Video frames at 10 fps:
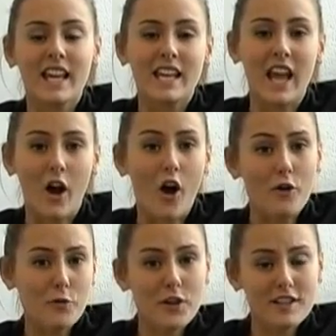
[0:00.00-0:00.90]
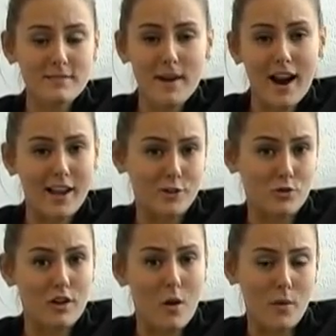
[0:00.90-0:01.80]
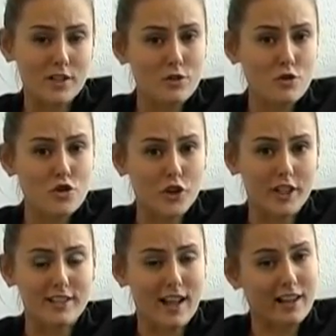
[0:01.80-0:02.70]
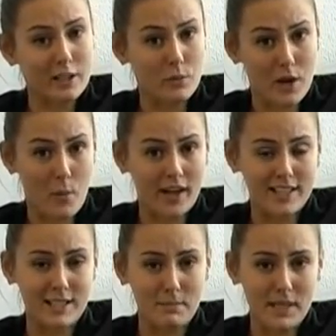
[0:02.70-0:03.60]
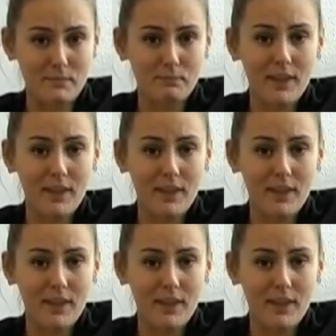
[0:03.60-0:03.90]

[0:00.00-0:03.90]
Now, all 4 years of my high school, I wasn't too sure exactly what I wanted to be.